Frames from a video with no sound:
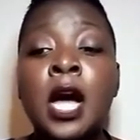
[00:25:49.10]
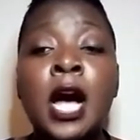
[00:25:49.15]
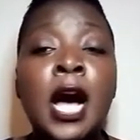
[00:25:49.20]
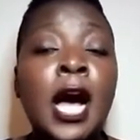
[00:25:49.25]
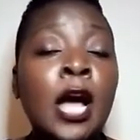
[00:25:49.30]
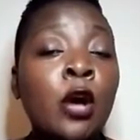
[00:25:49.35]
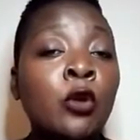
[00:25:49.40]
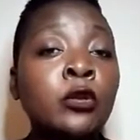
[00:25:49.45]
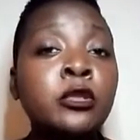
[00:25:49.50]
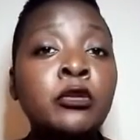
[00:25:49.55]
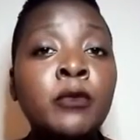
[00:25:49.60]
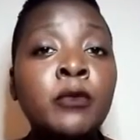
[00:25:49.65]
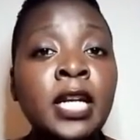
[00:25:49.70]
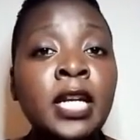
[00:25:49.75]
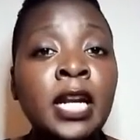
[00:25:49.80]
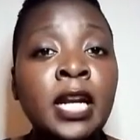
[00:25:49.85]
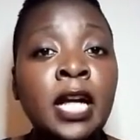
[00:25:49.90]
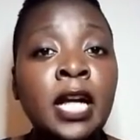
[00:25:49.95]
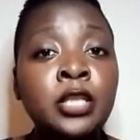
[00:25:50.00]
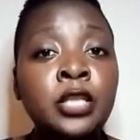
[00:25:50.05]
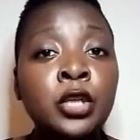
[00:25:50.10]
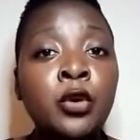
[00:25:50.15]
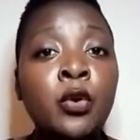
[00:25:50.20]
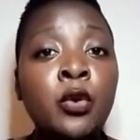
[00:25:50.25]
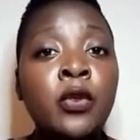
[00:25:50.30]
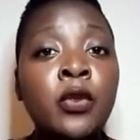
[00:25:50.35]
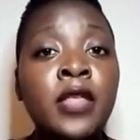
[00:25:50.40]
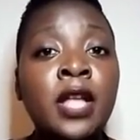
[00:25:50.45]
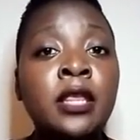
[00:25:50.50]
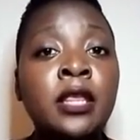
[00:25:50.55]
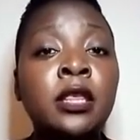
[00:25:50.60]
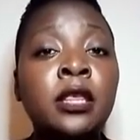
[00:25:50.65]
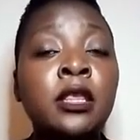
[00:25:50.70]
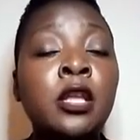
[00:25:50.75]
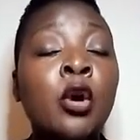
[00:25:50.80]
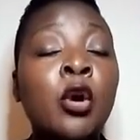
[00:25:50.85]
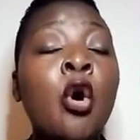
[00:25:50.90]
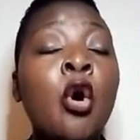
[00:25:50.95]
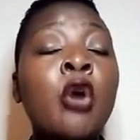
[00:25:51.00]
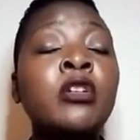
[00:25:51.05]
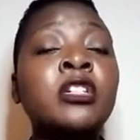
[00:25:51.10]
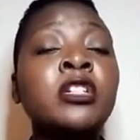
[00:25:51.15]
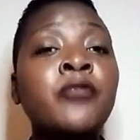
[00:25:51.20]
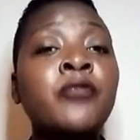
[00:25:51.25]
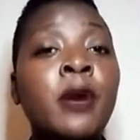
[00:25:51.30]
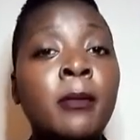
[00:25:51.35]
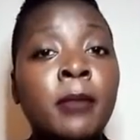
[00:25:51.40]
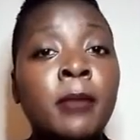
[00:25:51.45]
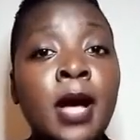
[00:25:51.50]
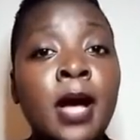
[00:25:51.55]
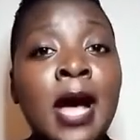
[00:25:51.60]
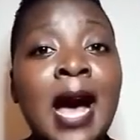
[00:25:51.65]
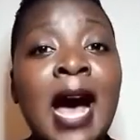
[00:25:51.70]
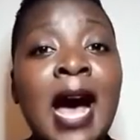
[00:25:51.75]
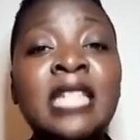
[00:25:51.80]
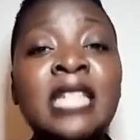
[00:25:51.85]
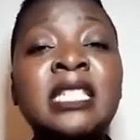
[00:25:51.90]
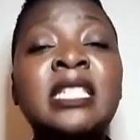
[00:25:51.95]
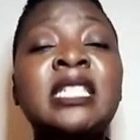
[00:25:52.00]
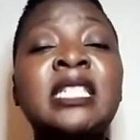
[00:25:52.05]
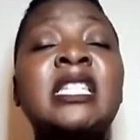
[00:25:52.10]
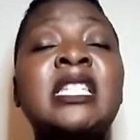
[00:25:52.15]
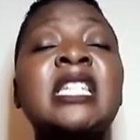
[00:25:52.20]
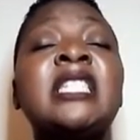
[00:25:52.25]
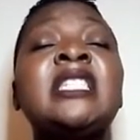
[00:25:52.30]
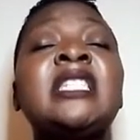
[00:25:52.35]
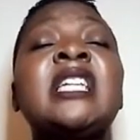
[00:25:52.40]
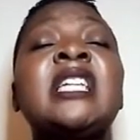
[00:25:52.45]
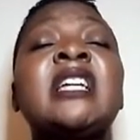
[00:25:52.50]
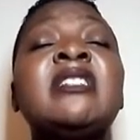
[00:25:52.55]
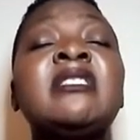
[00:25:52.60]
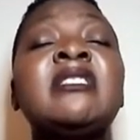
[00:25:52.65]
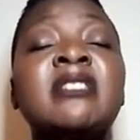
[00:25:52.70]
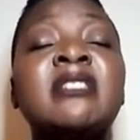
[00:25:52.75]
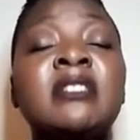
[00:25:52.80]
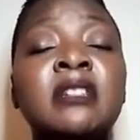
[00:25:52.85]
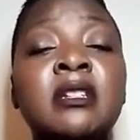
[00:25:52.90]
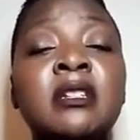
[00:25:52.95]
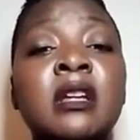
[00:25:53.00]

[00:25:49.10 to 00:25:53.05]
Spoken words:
I also read an article that the Oxfam has distanced